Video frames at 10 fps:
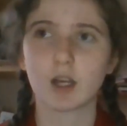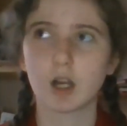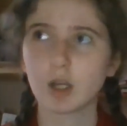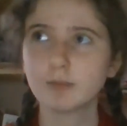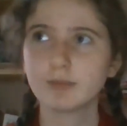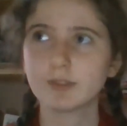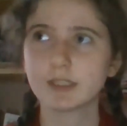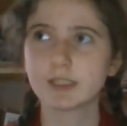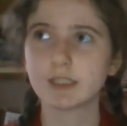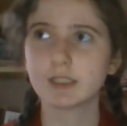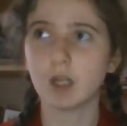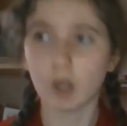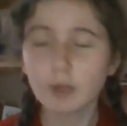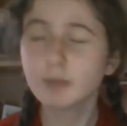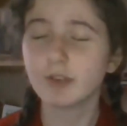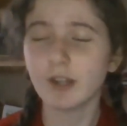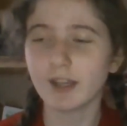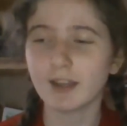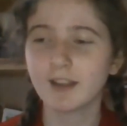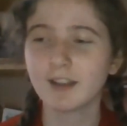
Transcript: hopefully